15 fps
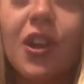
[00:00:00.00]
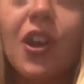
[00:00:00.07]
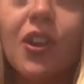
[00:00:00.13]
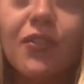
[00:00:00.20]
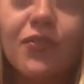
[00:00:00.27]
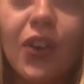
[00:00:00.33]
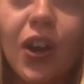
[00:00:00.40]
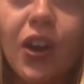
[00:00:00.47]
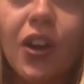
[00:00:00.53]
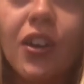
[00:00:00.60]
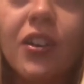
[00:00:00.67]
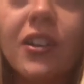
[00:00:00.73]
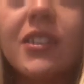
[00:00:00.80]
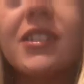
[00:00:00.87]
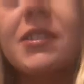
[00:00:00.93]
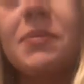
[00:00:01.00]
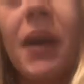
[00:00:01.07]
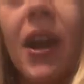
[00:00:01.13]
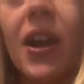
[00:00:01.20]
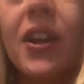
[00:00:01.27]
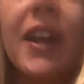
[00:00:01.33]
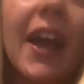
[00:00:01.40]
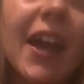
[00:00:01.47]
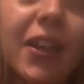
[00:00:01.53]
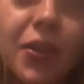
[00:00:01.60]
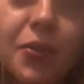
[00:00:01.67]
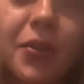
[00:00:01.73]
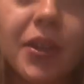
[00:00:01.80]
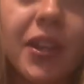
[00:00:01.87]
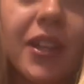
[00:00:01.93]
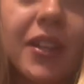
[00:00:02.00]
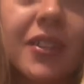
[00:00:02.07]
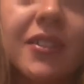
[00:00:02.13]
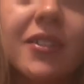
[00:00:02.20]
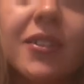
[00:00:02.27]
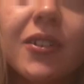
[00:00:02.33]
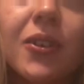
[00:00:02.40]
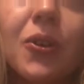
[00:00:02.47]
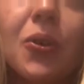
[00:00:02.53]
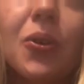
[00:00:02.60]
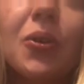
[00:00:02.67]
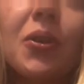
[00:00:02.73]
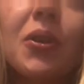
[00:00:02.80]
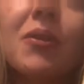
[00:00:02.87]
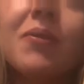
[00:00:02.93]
fall inspired Halloween, or